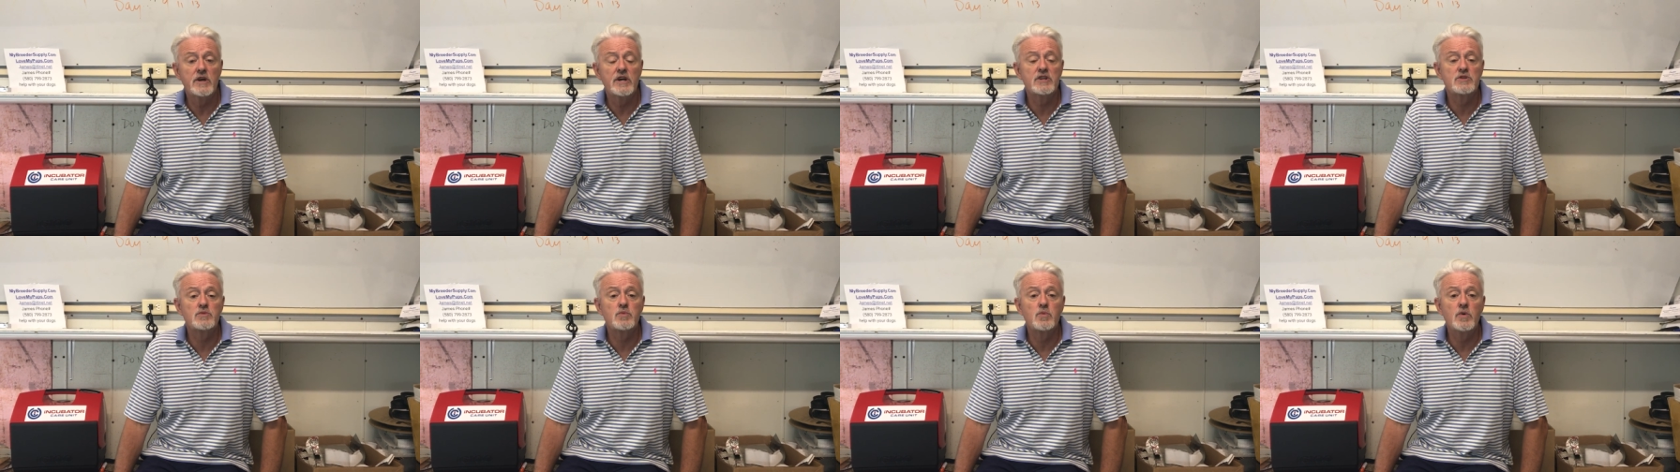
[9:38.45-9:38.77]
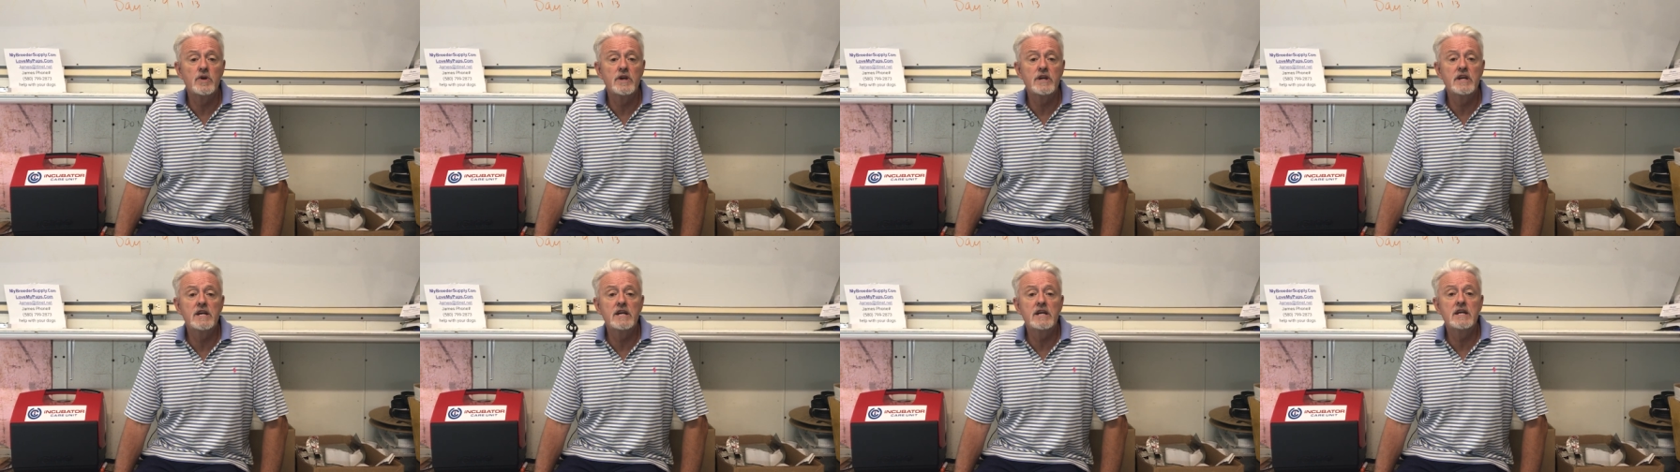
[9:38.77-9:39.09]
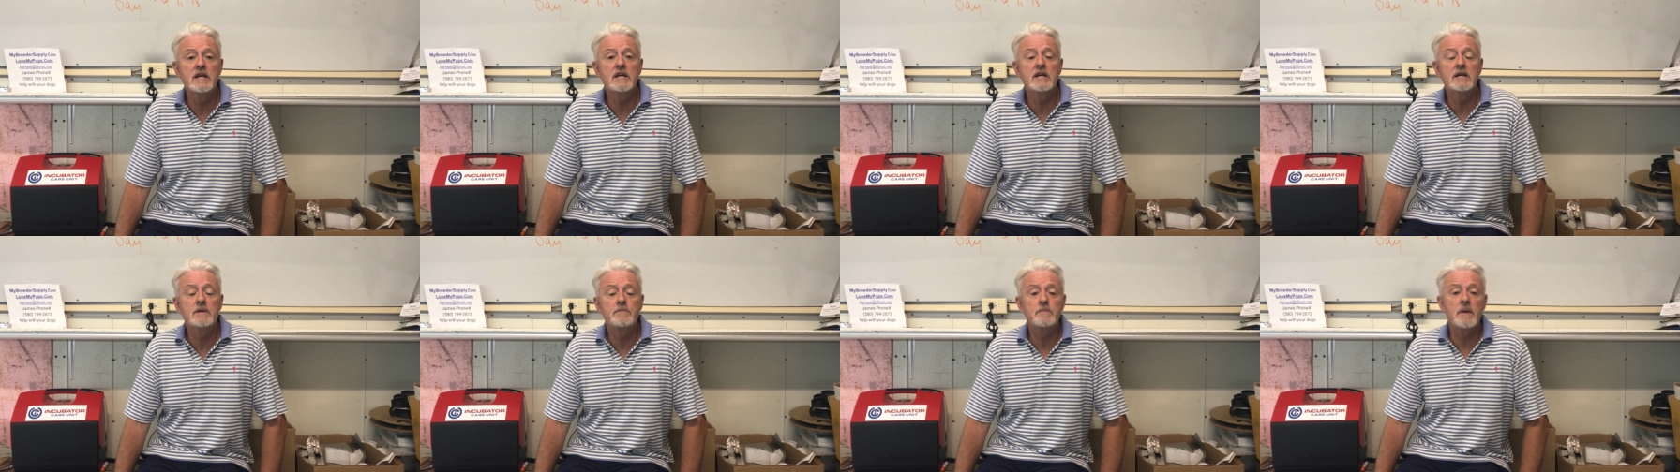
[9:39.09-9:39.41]
is
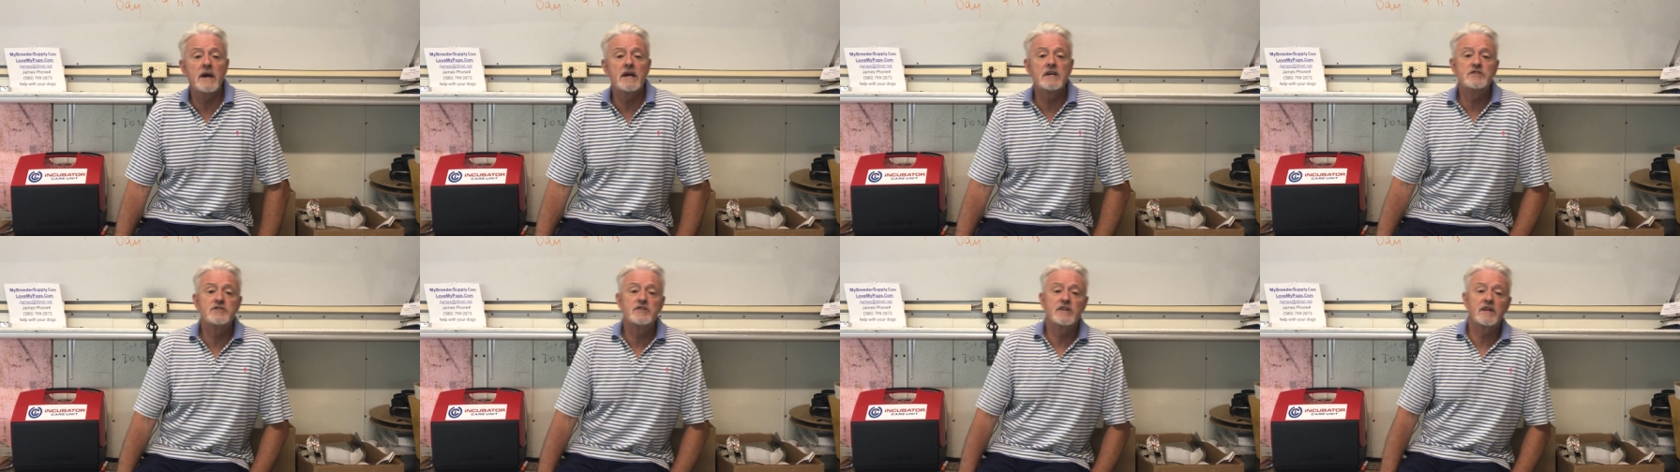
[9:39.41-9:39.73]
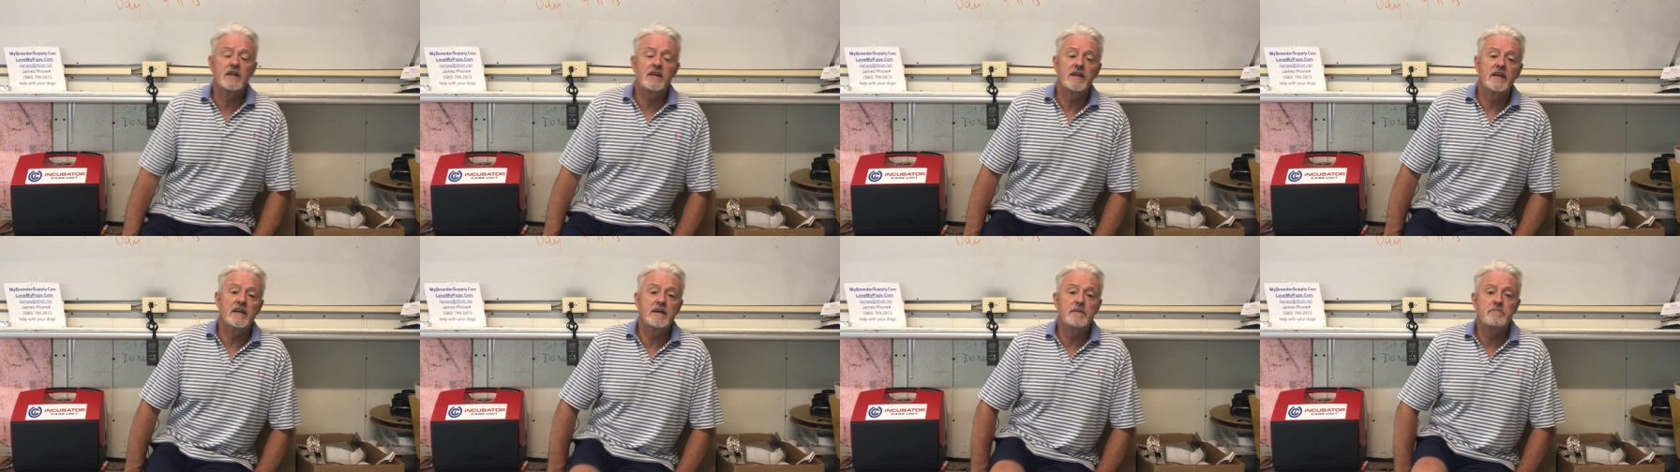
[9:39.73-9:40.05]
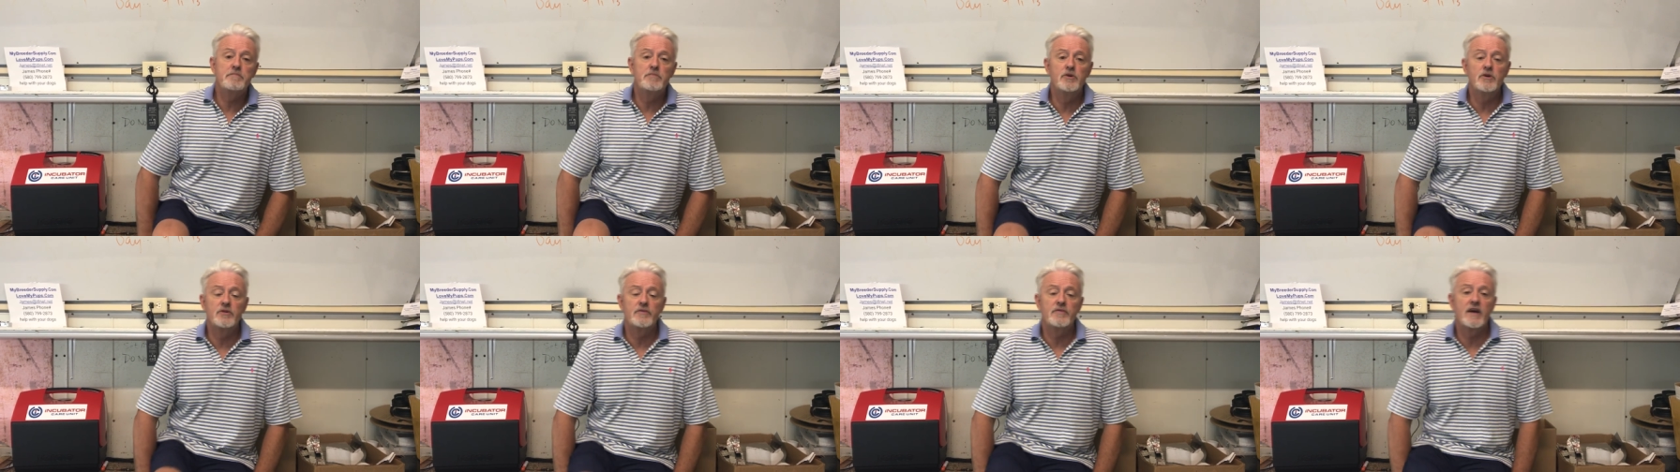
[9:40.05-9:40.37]
we basically
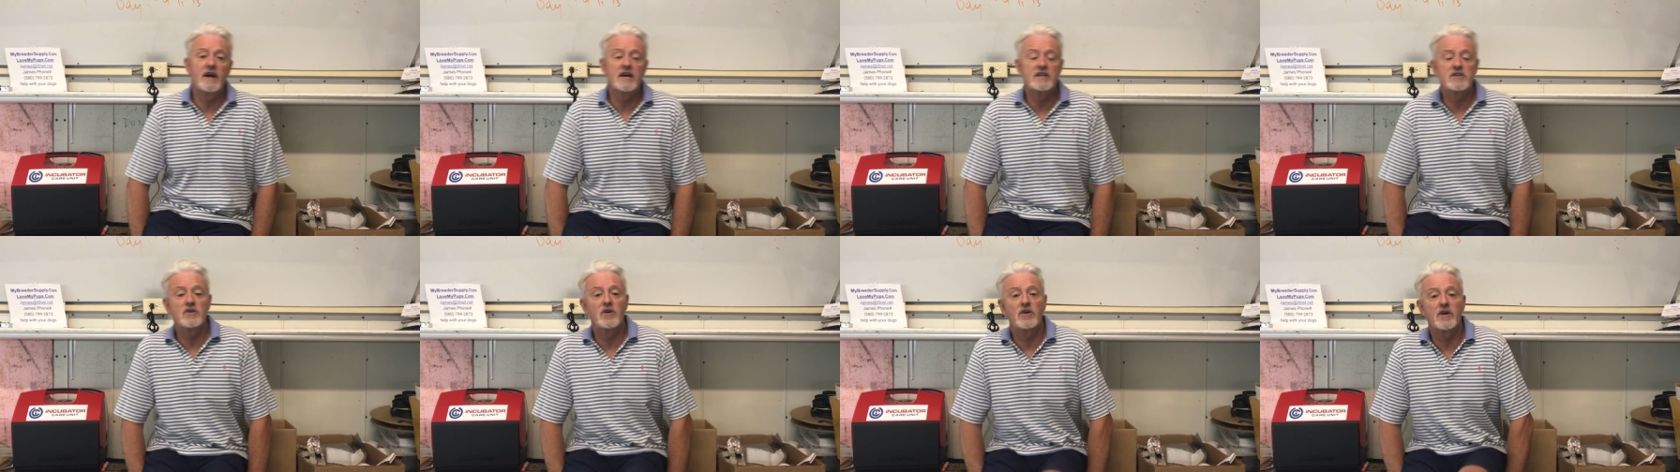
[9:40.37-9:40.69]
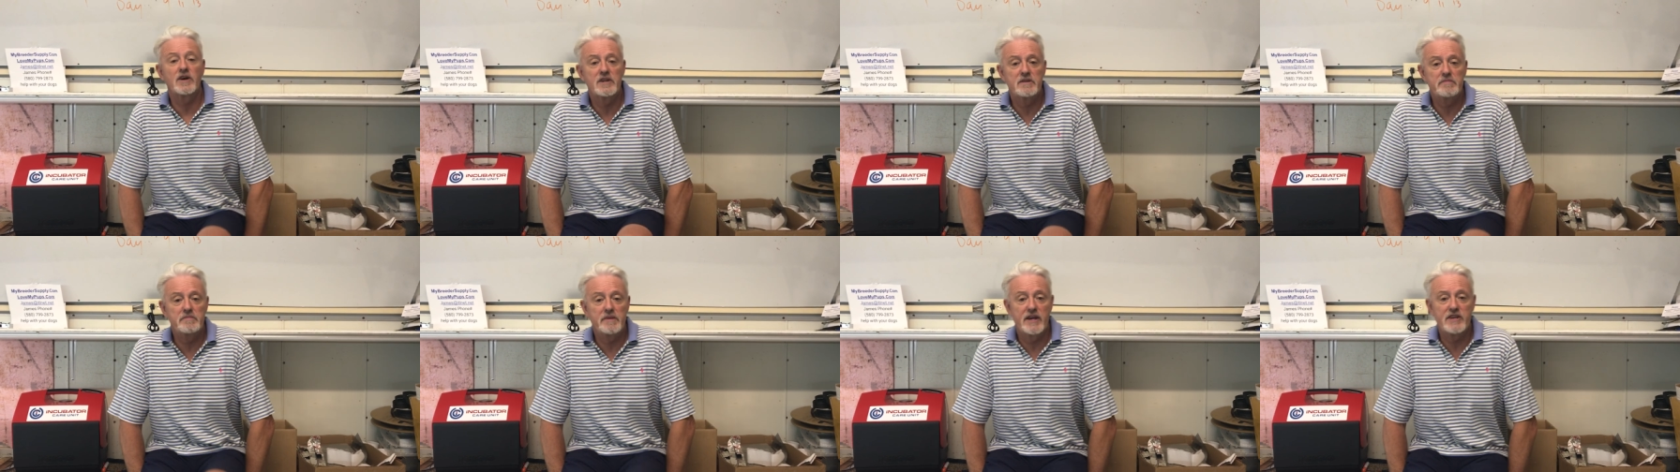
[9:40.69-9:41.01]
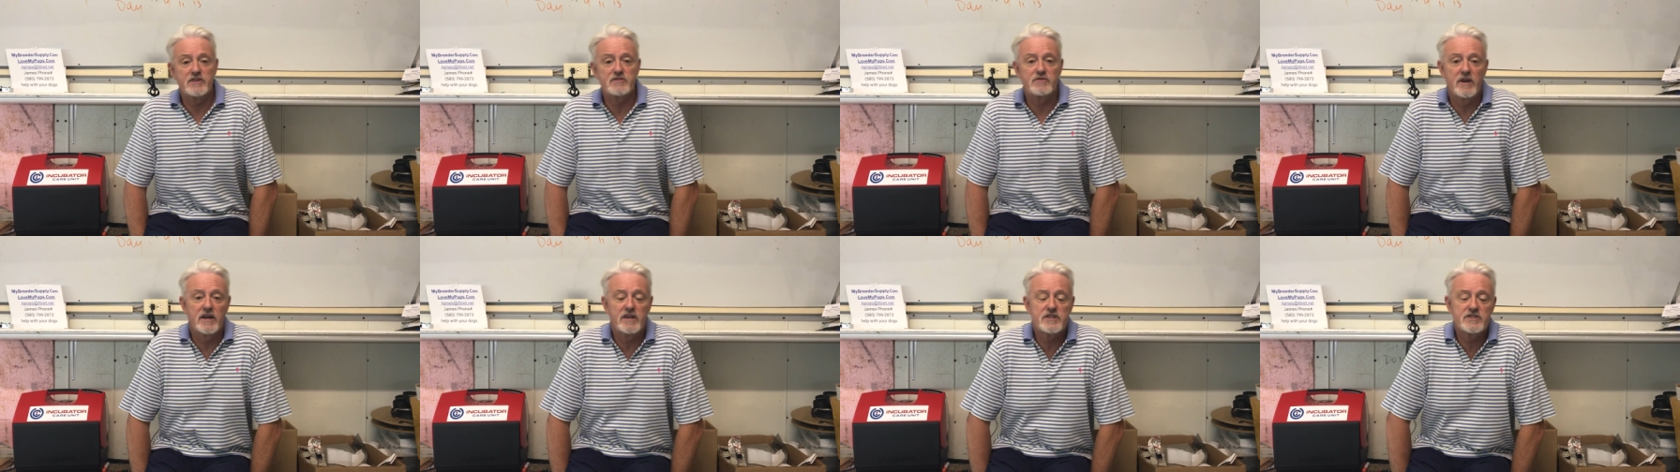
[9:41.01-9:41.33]
put that dog under
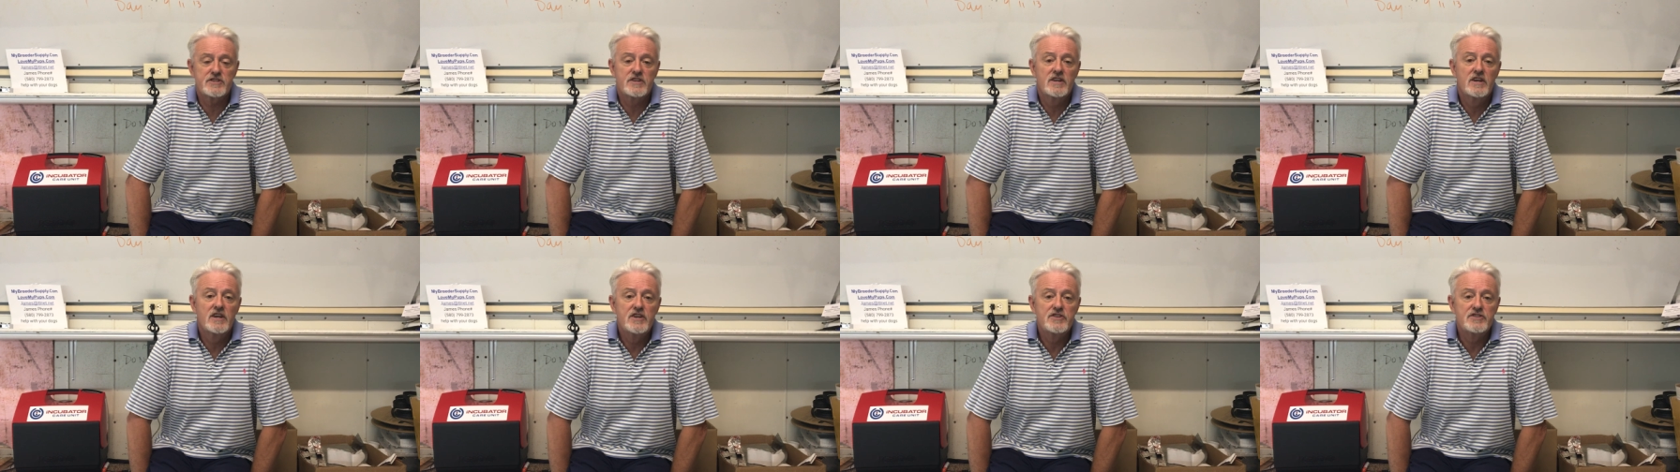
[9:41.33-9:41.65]
bed rest.